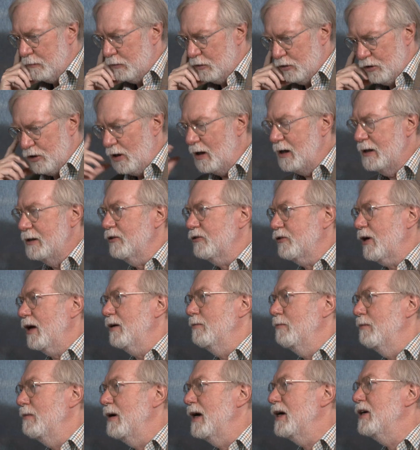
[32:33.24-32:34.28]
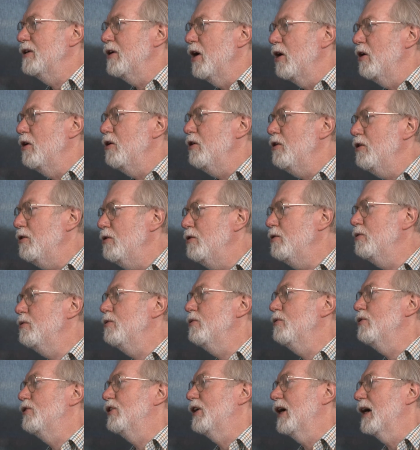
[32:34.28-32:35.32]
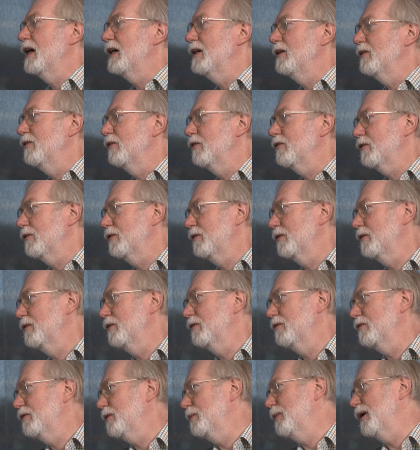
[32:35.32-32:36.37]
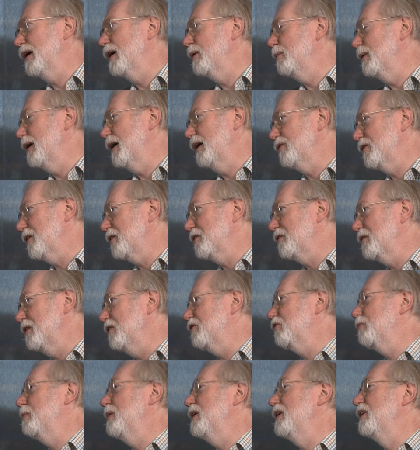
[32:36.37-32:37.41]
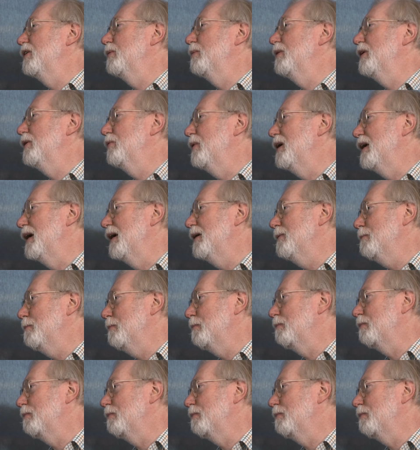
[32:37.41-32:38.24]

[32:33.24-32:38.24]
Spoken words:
China's made huge gains from globalization. It's been the big winner.